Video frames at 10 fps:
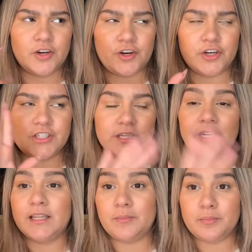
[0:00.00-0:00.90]
or her
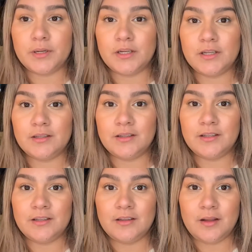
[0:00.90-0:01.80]
stunna lip
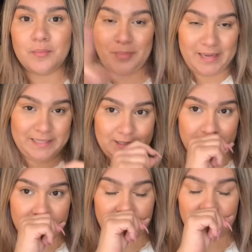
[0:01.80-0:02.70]
paints.
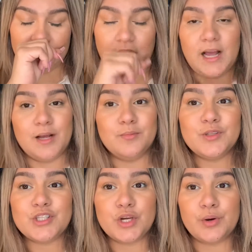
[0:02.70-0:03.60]

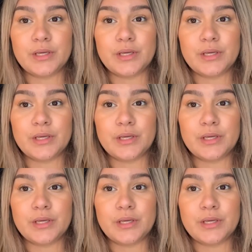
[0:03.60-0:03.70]
So